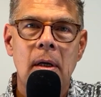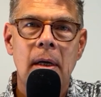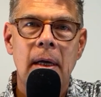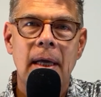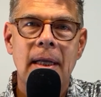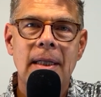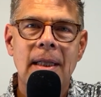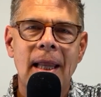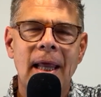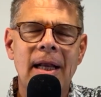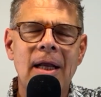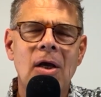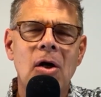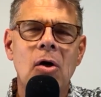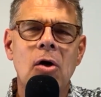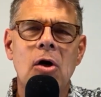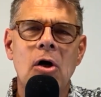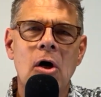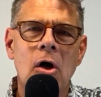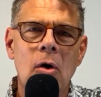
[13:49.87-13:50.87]
and letting
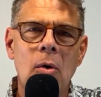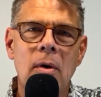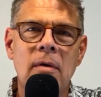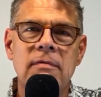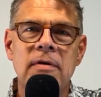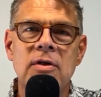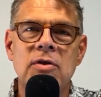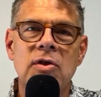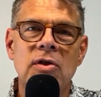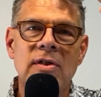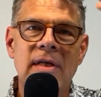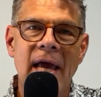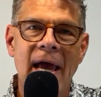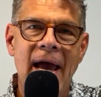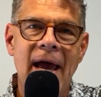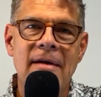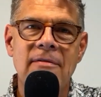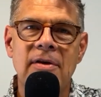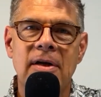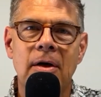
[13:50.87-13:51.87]
go of it, just
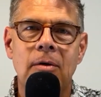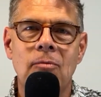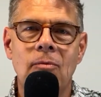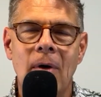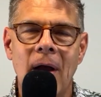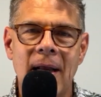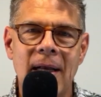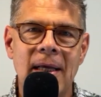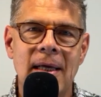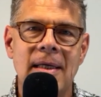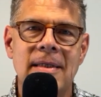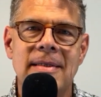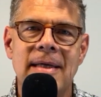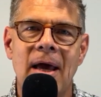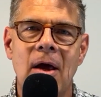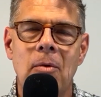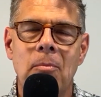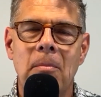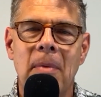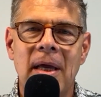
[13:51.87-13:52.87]
having it, writing it
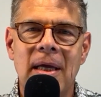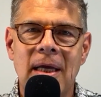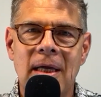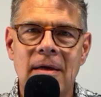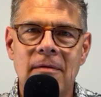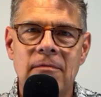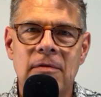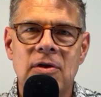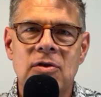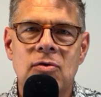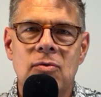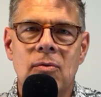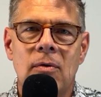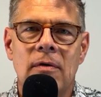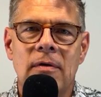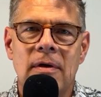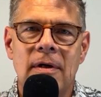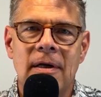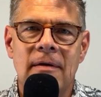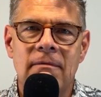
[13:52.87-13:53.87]
down, making it
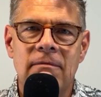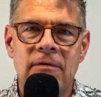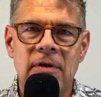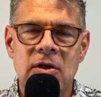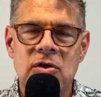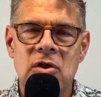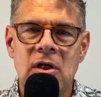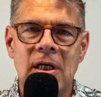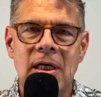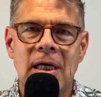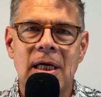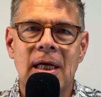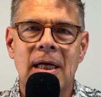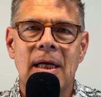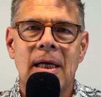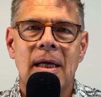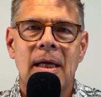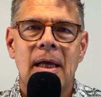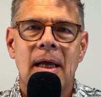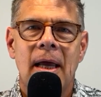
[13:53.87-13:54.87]
visceral, envisioning it
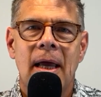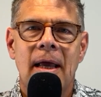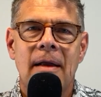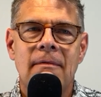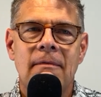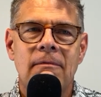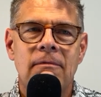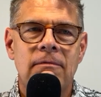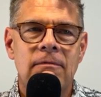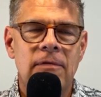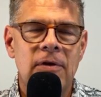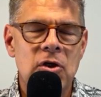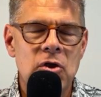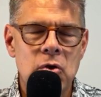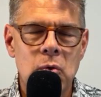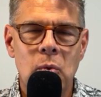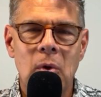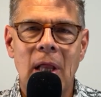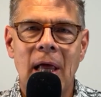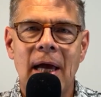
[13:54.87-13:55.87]
and
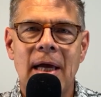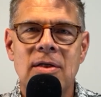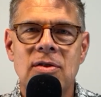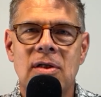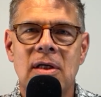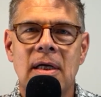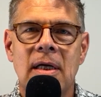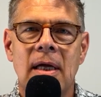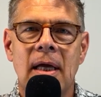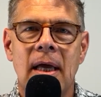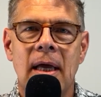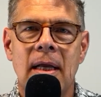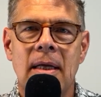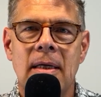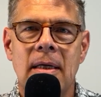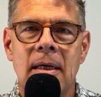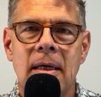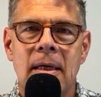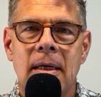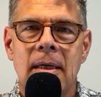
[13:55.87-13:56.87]
visualizing
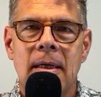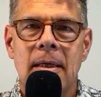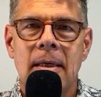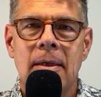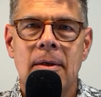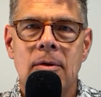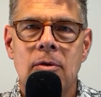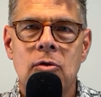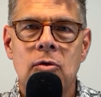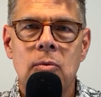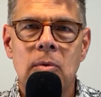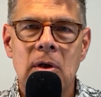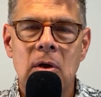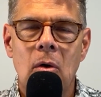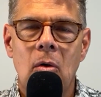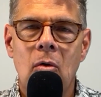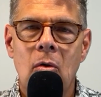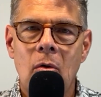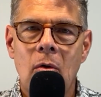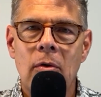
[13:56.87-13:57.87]
and doing
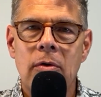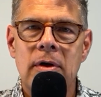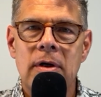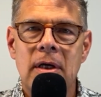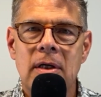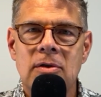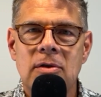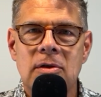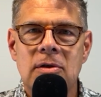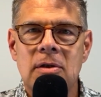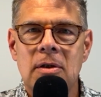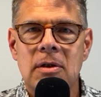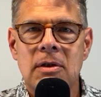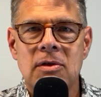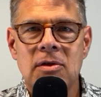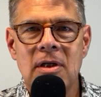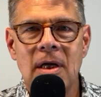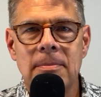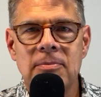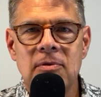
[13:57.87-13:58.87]
all the necessary
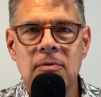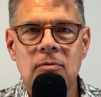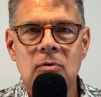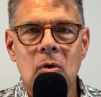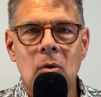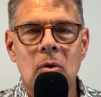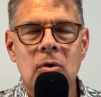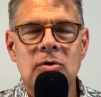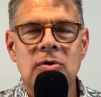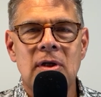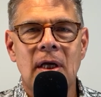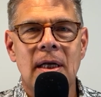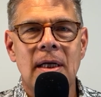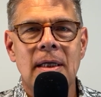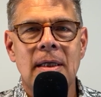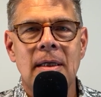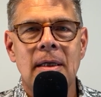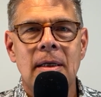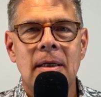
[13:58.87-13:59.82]
steps of goal setting